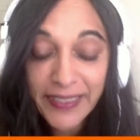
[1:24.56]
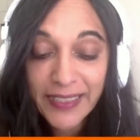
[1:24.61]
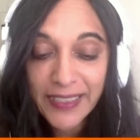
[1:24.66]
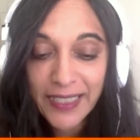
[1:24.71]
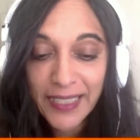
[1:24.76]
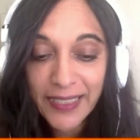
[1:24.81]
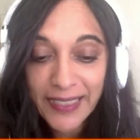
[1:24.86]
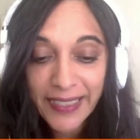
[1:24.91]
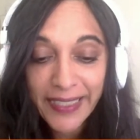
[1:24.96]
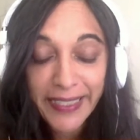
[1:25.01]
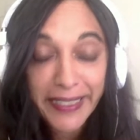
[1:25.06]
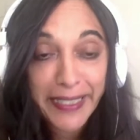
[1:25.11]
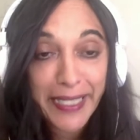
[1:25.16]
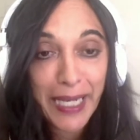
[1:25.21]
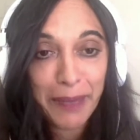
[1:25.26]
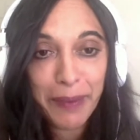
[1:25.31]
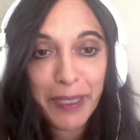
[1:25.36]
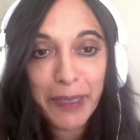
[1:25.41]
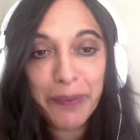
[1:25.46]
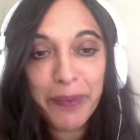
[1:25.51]
is certainly
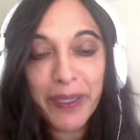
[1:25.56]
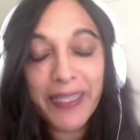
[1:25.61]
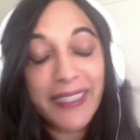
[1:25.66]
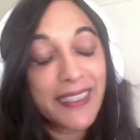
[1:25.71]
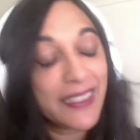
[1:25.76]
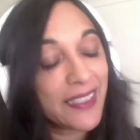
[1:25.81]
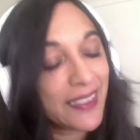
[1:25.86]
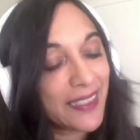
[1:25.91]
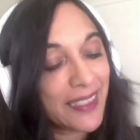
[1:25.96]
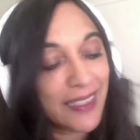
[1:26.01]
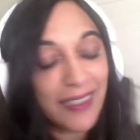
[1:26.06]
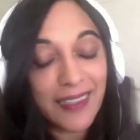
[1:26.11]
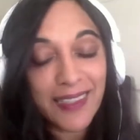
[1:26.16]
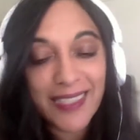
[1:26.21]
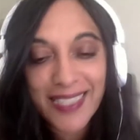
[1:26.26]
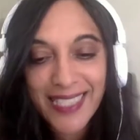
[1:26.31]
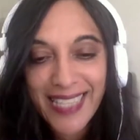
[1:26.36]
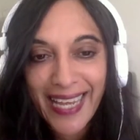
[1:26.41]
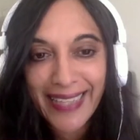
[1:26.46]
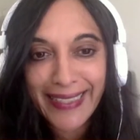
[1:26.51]
coming, but it's still
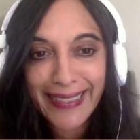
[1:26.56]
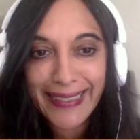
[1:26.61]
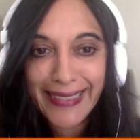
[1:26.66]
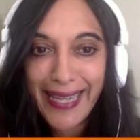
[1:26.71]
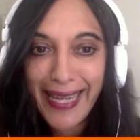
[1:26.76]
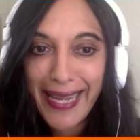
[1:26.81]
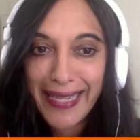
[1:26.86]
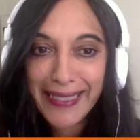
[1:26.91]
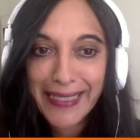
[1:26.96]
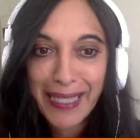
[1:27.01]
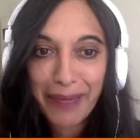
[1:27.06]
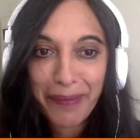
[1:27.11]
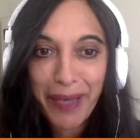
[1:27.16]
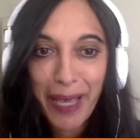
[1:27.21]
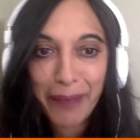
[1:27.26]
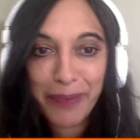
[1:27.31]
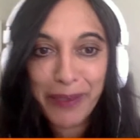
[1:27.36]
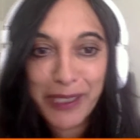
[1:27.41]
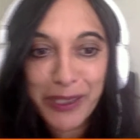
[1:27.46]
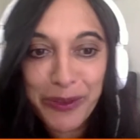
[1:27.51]
sunny days, I'm
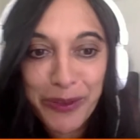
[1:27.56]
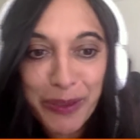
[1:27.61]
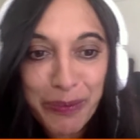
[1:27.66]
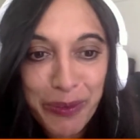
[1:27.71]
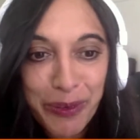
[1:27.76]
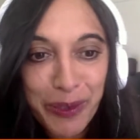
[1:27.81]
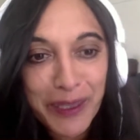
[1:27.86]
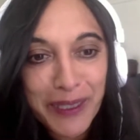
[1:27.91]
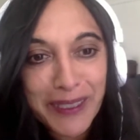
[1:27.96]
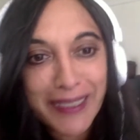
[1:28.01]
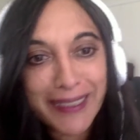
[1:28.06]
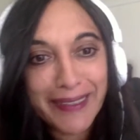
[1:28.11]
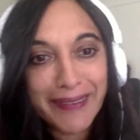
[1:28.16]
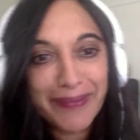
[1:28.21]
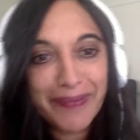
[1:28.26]
happy to report.